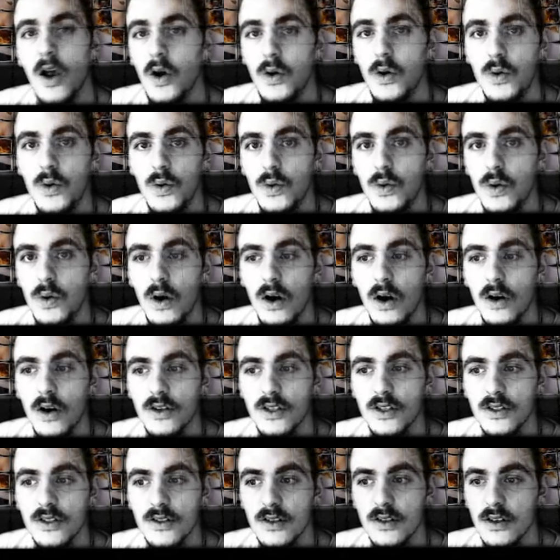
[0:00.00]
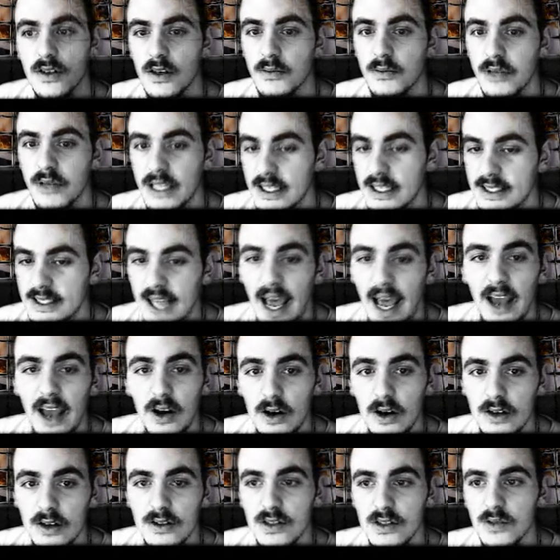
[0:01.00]
who are just complete
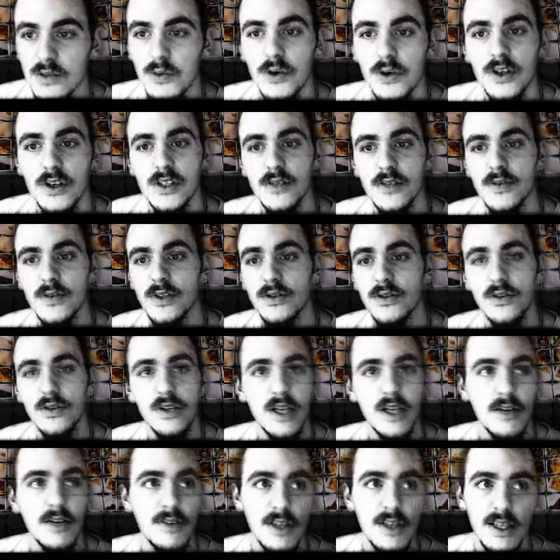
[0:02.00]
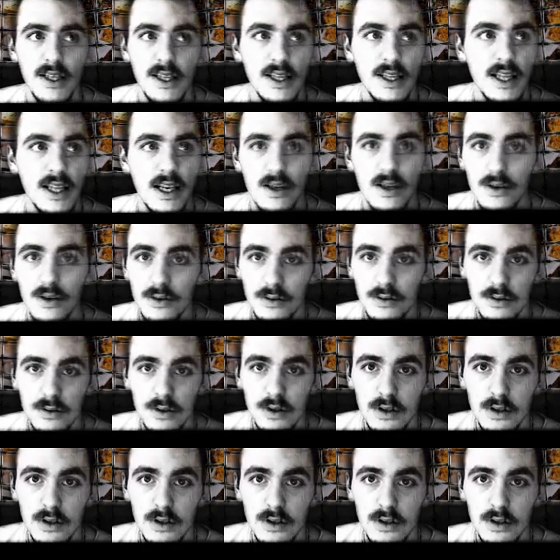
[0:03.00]
diehard supporters of Israel and everything that they do.